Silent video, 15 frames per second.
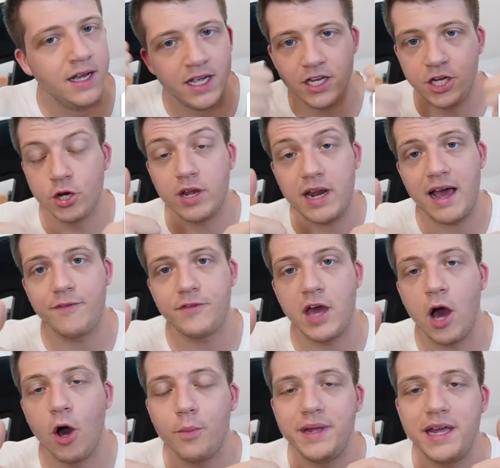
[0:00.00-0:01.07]
you're gonna have to
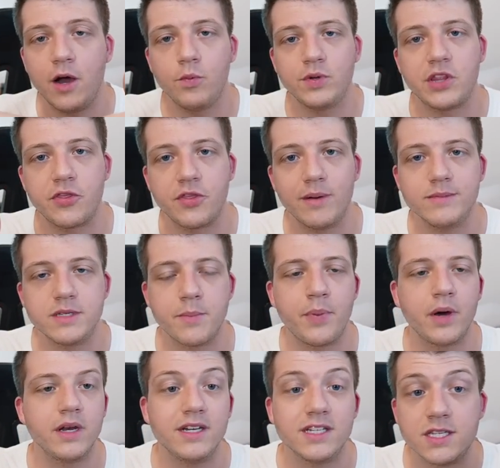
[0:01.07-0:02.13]
help me out with the thumbs up
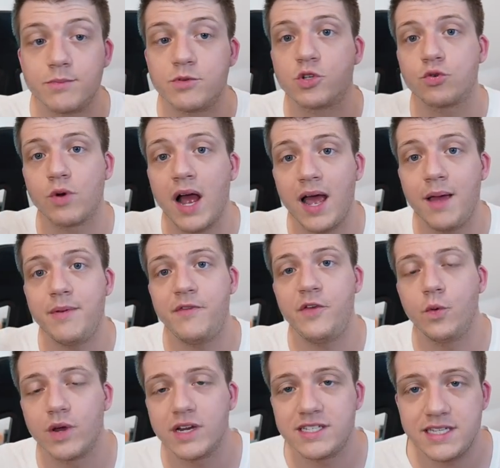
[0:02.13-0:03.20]
button subscribe if you
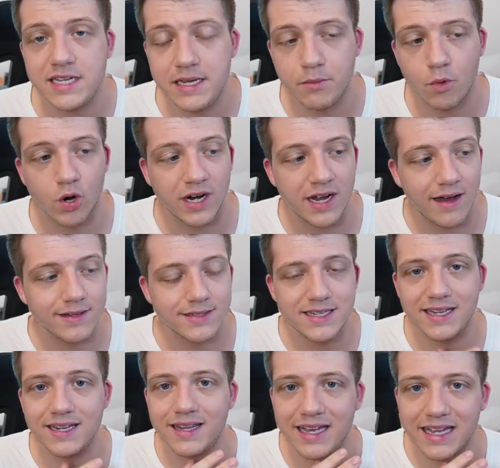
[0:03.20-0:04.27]
want to see more
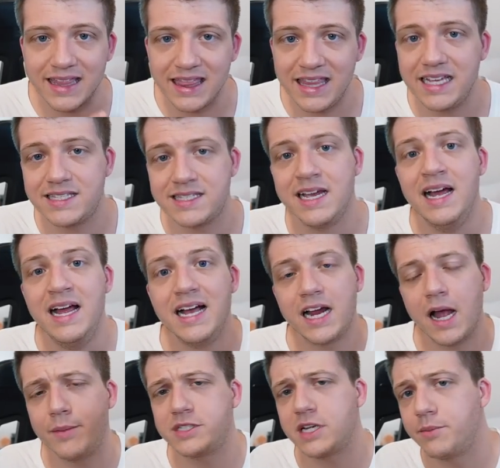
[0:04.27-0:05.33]
content like this
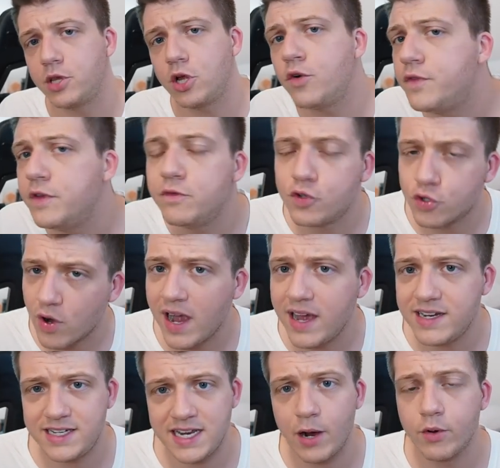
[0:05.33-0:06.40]
comment down below if you've
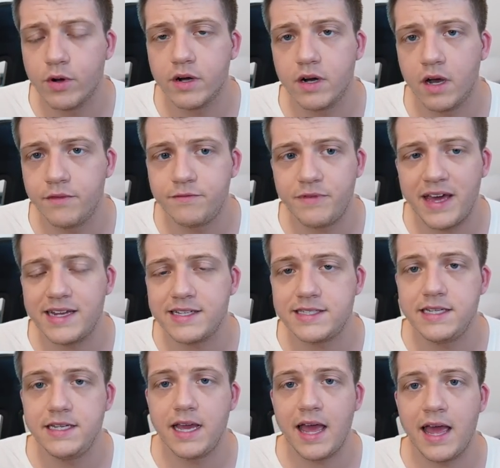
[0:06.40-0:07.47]
tried tower of
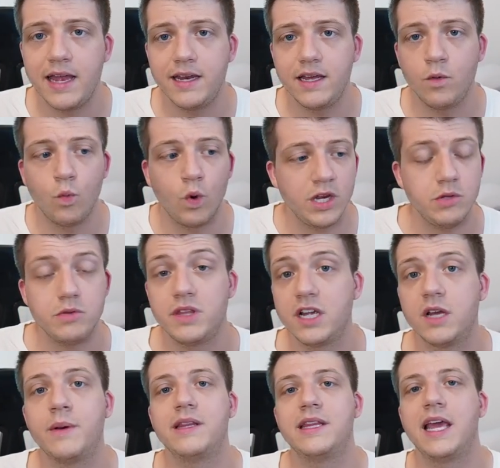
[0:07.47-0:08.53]
fantasy and what you think
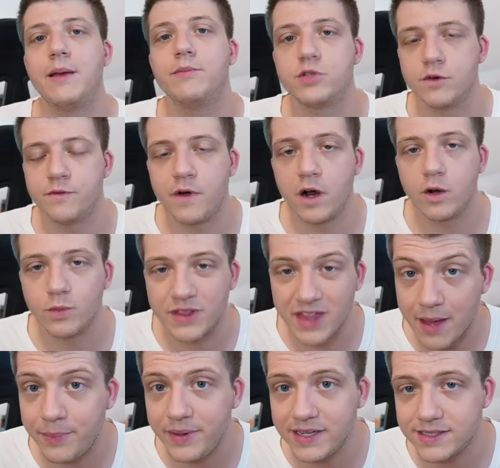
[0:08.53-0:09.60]
about the game so far and with
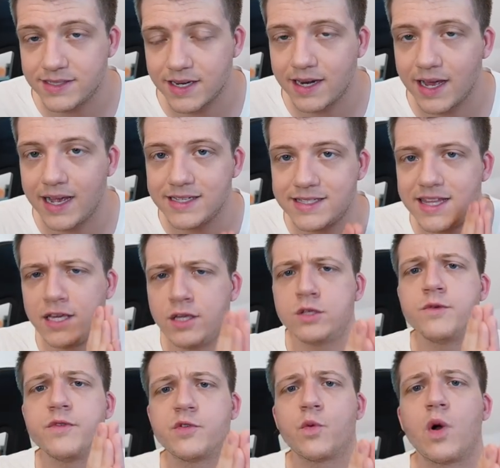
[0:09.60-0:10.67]
that being said guys thank you so
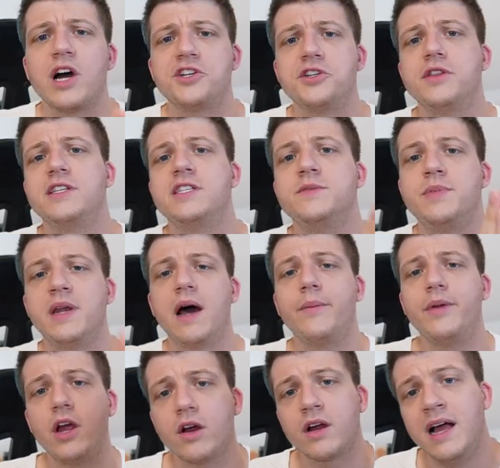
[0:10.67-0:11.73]
much for watching this has been
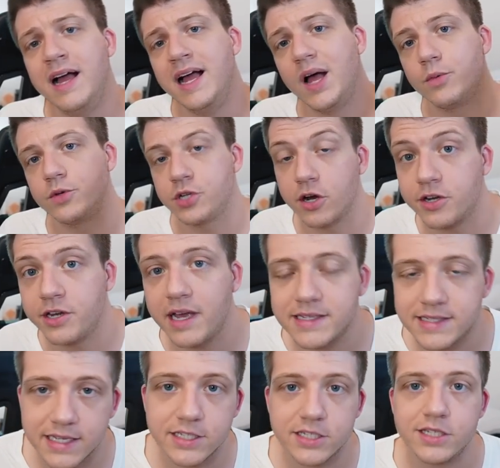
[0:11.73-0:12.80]
omniarch we'll talk to you guys
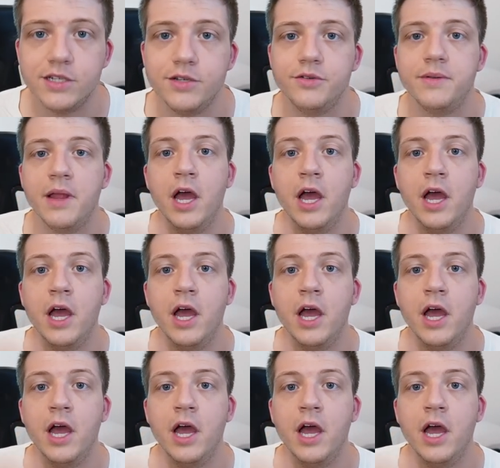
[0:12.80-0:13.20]
again soon